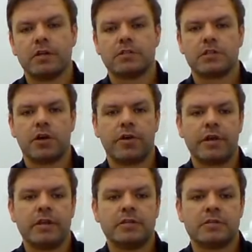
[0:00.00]
So
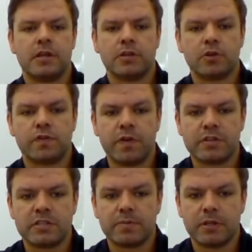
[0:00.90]
it looks very
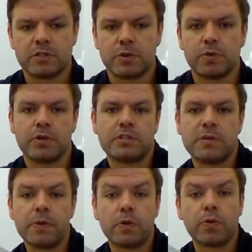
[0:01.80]
similar to your
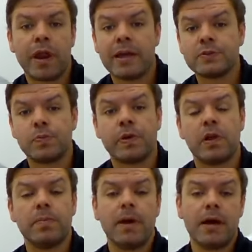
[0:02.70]
typical nasal
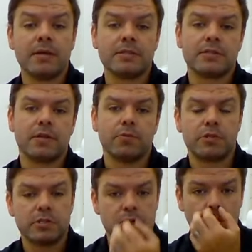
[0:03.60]
pillow mask,
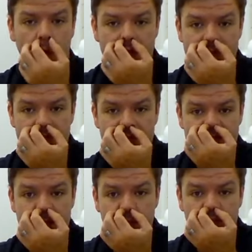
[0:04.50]
which is the ones that
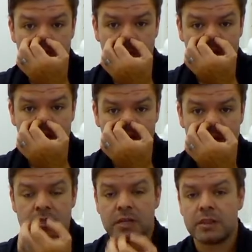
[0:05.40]
sit with the
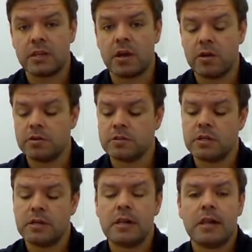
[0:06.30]
pillows in the
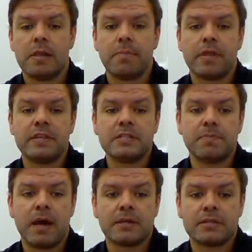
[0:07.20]
nose. But this
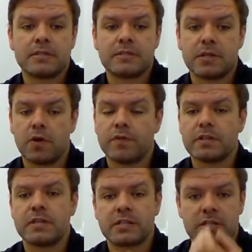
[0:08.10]
mask itself
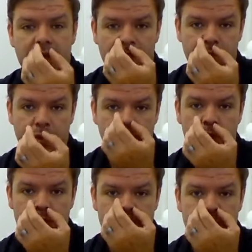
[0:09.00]
doesn't actually have
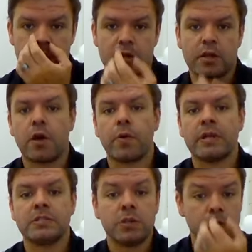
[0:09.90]
pillows that go
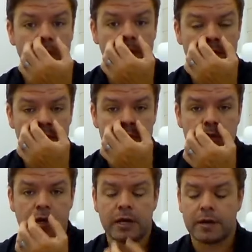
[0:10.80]
into your nose.